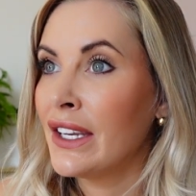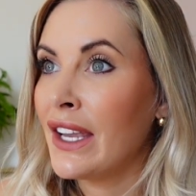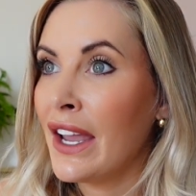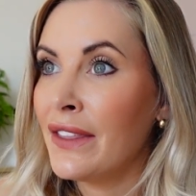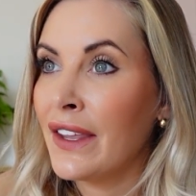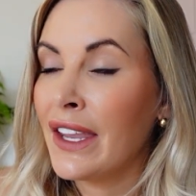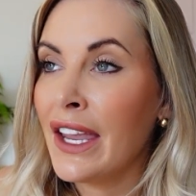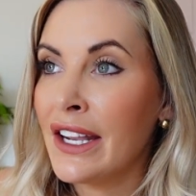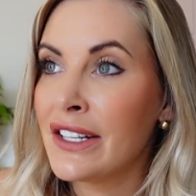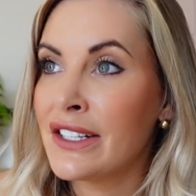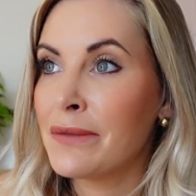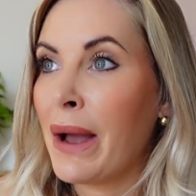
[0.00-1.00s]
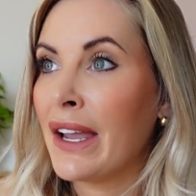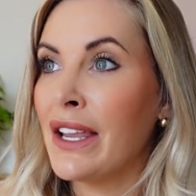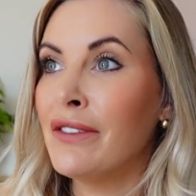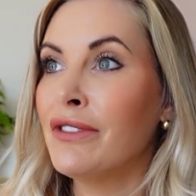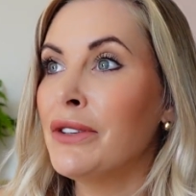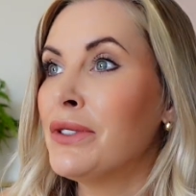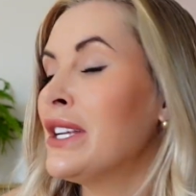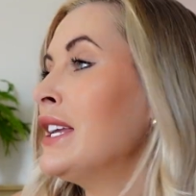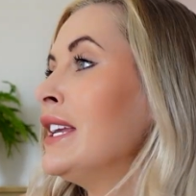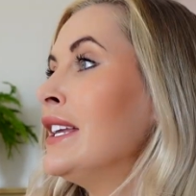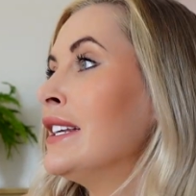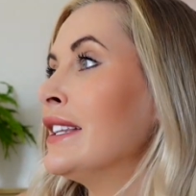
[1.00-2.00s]
getting the kids back in
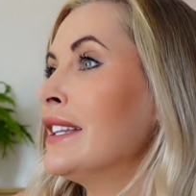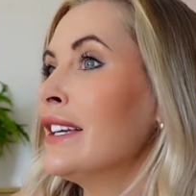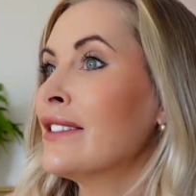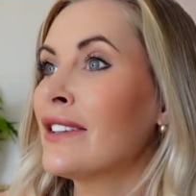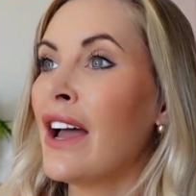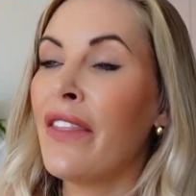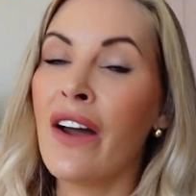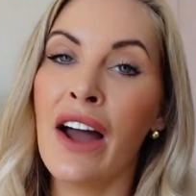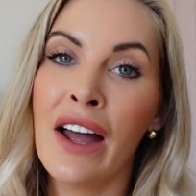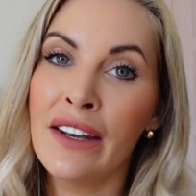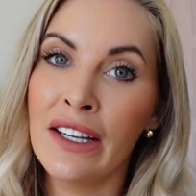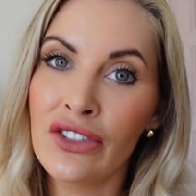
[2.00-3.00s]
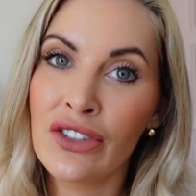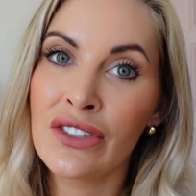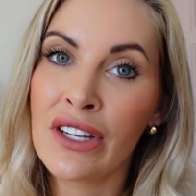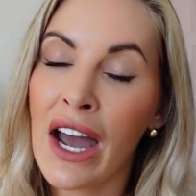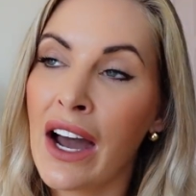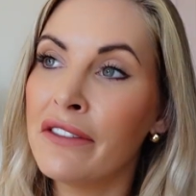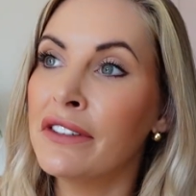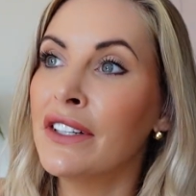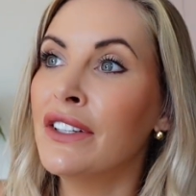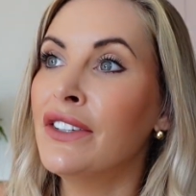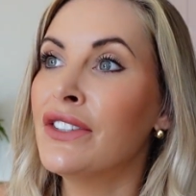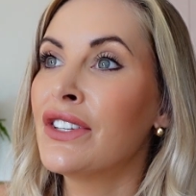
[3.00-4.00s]
routine and things like that, and I just
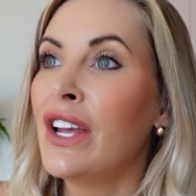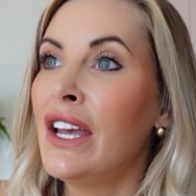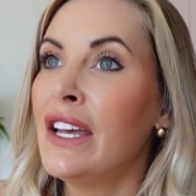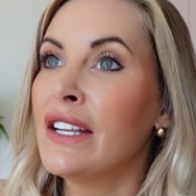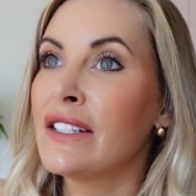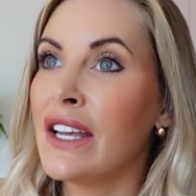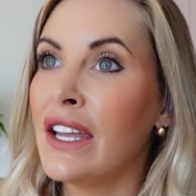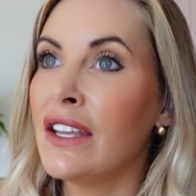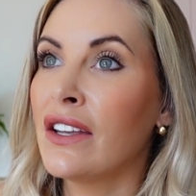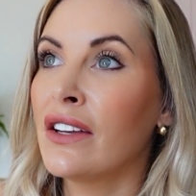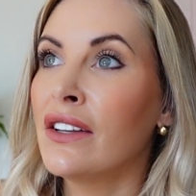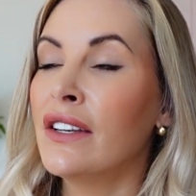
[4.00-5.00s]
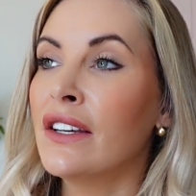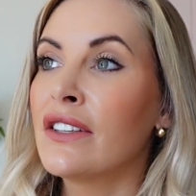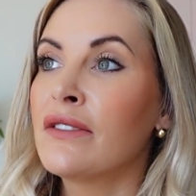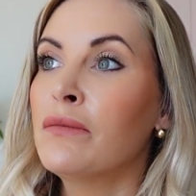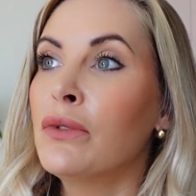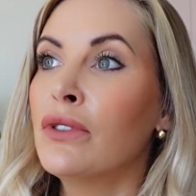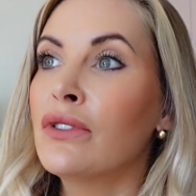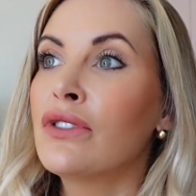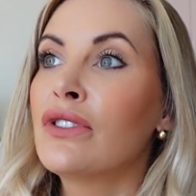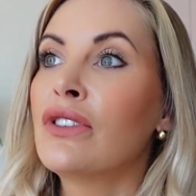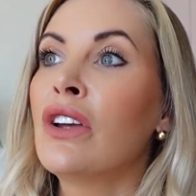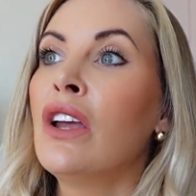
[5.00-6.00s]
haven't taken as
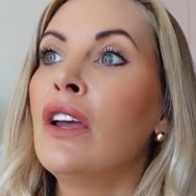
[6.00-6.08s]
much